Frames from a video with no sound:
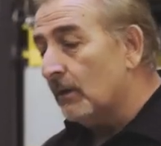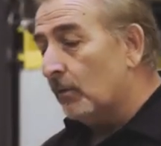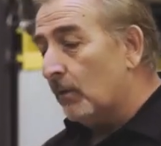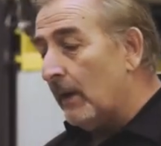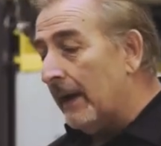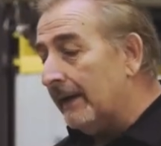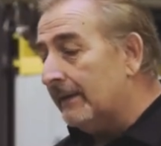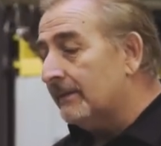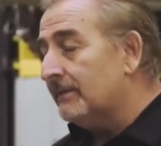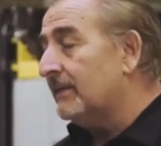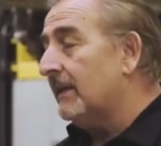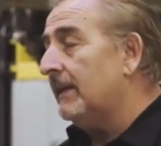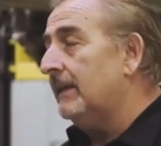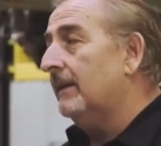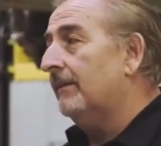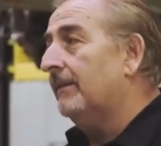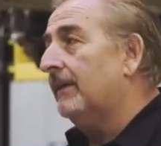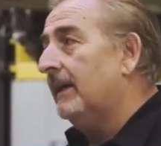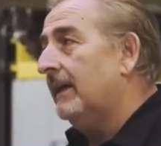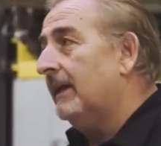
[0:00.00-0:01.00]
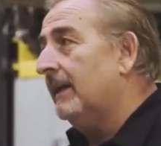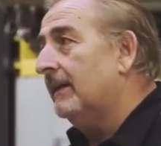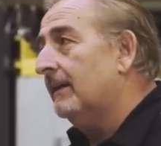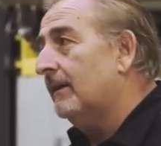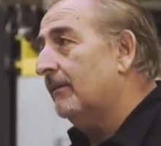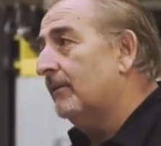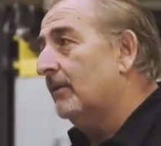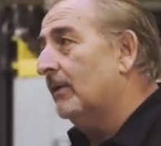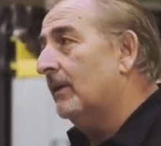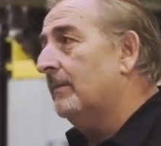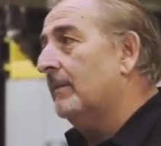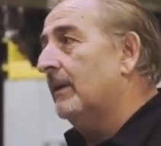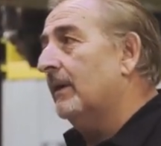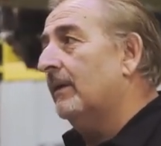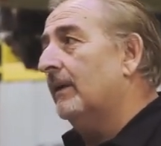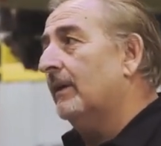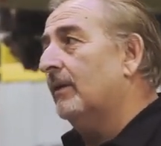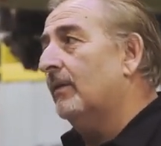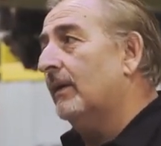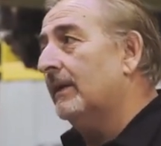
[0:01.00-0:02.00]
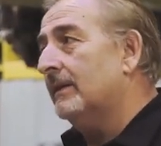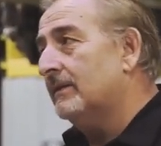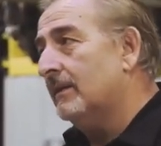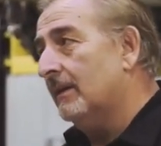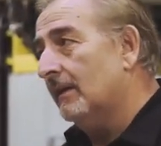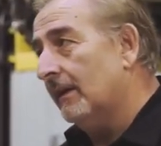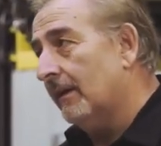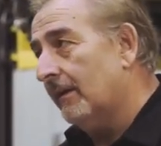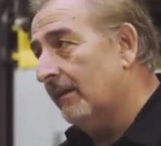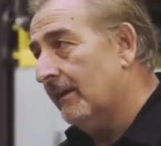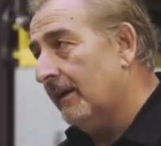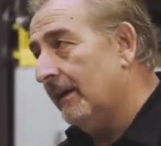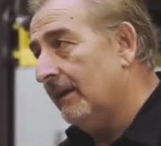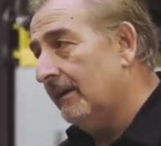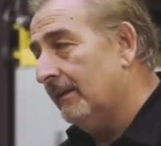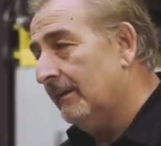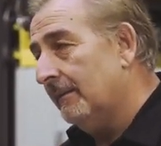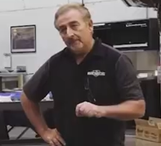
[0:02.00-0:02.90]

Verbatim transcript: the wreck scene at the end of Dirty Mary and Crazy Larry,